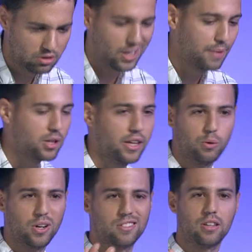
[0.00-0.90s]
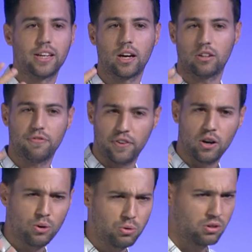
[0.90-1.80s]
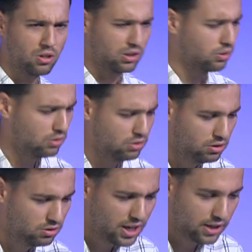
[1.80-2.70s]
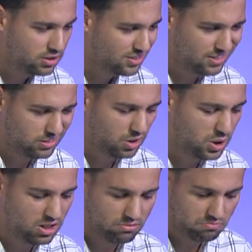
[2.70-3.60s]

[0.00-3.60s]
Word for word: to emulate what it's like on your phone, nice. and yeah, let's just load it.